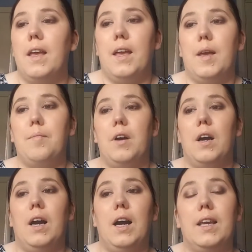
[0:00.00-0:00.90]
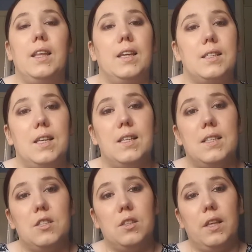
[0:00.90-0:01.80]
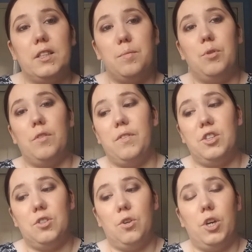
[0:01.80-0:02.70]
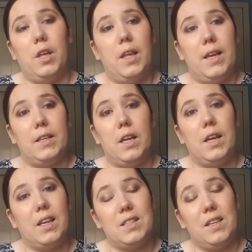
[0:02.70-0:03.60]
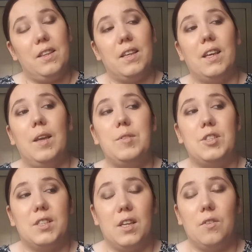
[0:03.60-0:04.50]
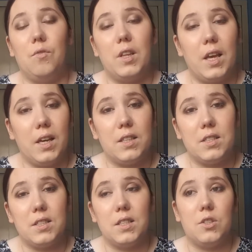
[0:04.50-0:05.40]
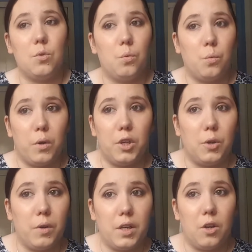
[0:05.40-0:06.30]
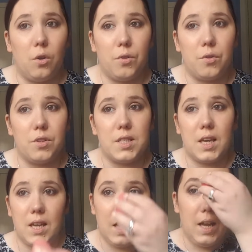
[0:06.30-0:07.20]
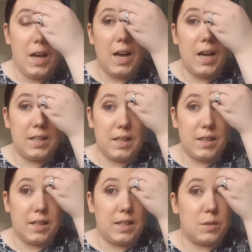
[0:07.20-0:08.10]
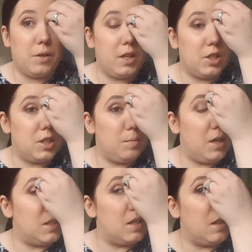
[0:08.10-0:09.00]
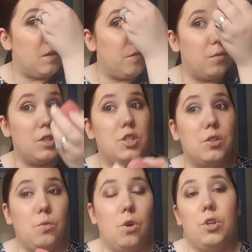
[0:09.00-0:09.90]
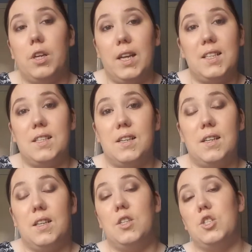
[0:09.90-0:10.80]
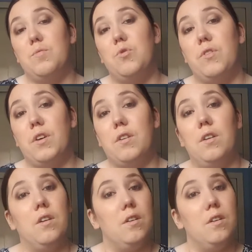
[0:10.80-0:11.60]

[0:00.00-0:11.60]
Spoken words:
I, like I said, like to put a facial oil in because I think it keeps your skin really hydrated while you're wearing it all through the day, and I think as well it just makes the foundation go on nicer, smoother.